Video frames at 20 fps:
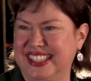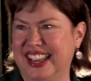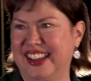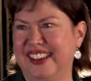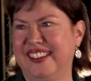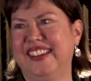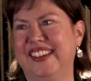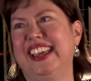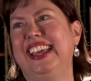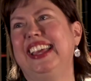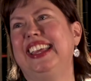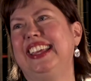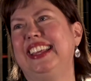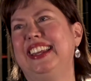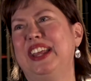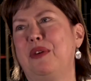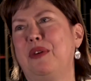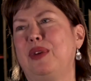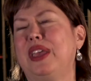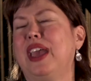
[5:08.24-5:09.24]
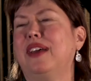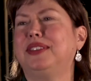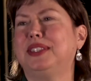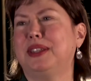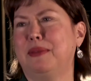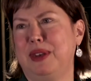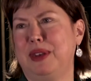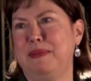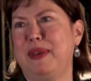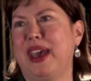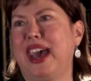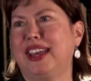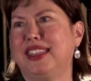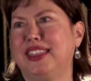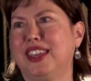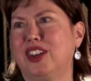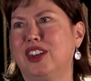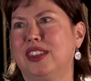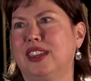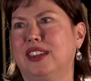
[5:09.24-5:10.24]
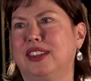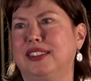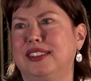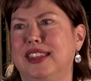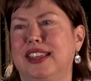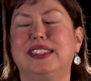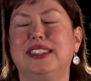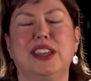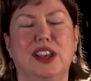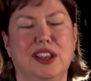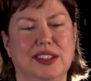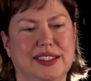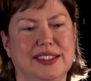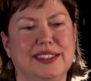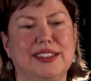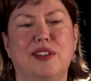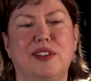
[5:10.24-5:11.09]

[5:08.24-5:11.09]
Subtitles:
So we have somebody back there that tells us,